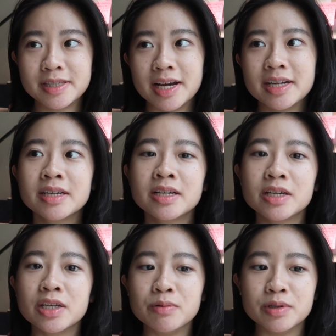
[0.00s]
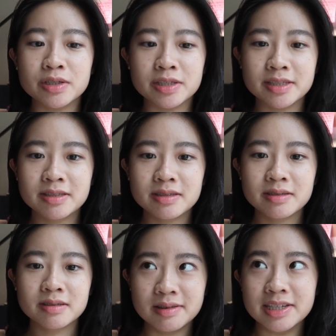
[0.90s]
that you would just
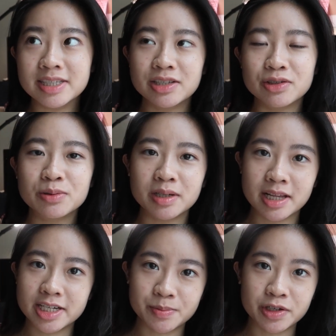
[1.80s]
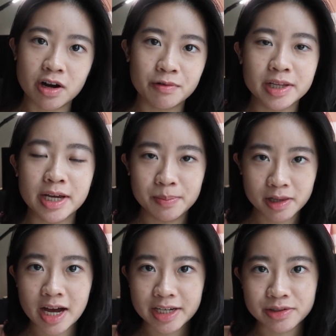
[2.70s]
listen to in class but not really
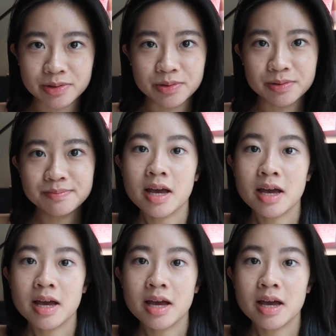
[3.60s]
apply to.